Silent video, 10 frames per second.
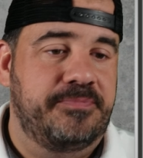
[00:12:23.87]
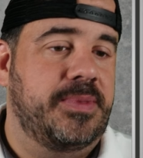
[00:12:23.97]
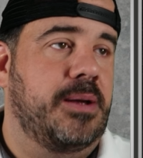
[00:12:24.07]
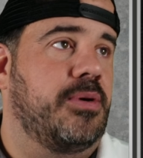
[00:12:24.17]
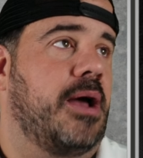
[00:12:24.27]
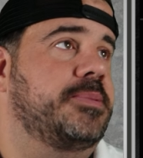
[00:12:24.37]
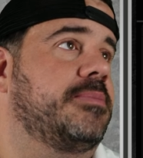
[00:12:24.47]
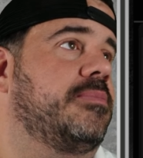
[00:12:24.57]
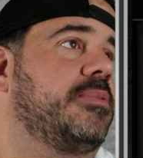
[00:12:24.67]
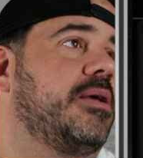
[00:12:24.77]
Props.
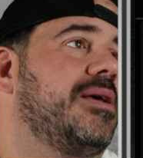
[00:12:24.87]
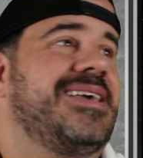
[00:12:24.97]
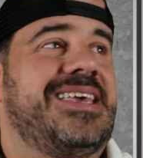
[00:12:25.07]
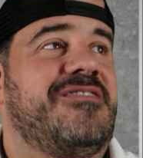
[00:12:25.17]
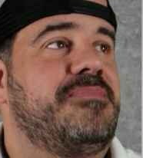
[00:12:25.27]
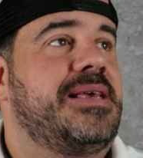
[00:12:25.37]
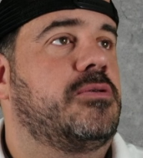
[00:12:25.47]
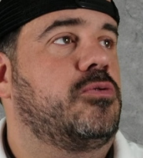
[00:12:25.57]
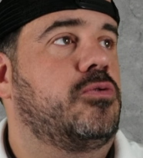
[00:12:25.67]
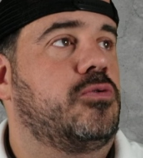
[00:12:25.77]
Give me,
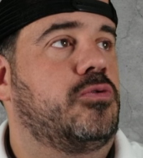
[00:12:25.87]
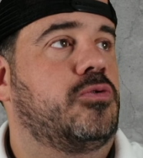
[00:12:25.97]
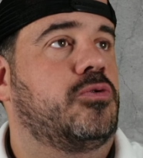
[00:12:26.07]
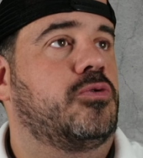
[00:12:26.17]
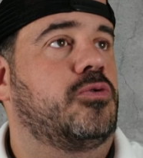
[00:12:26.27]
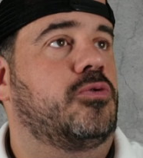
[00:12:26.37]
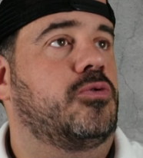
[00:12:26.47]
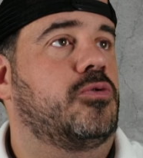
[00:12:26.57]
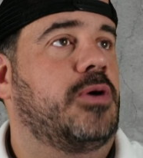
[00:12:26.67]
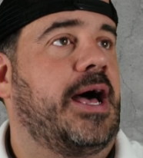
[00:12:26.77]

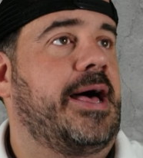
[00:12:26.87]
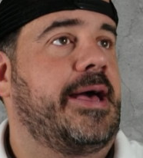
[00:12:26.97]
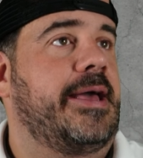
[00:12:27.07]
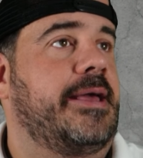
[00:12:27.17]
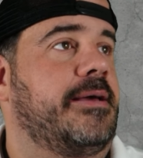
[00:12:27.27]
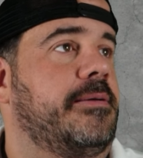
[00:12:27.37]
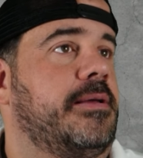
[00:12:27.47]
ooh, high.